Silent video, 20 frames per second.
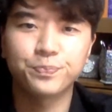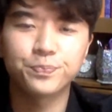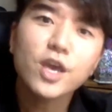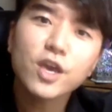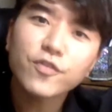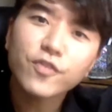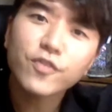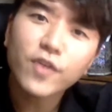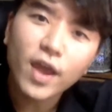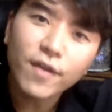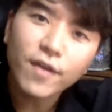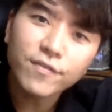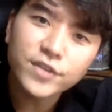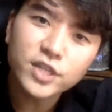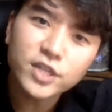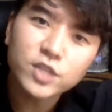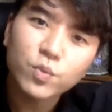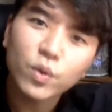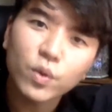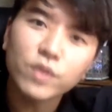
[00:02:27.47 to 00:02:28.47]
If your
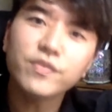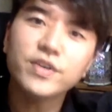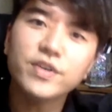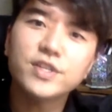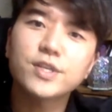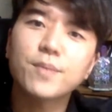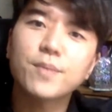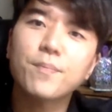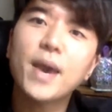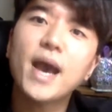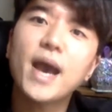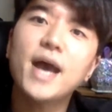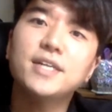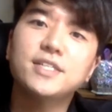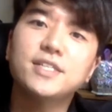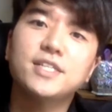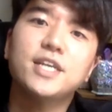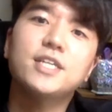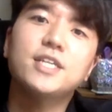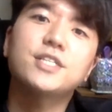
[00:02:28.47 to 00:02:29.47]
F6-1 visa
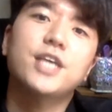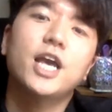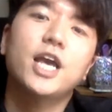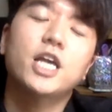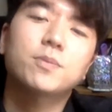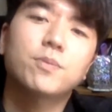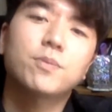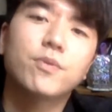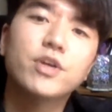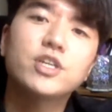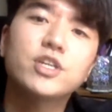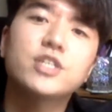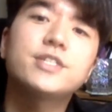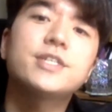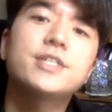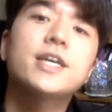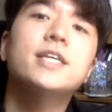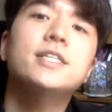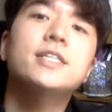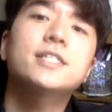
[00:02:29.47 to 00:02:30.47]
passed its expiration
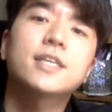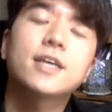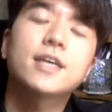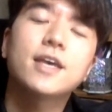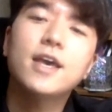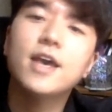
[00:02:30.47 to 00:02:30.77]
date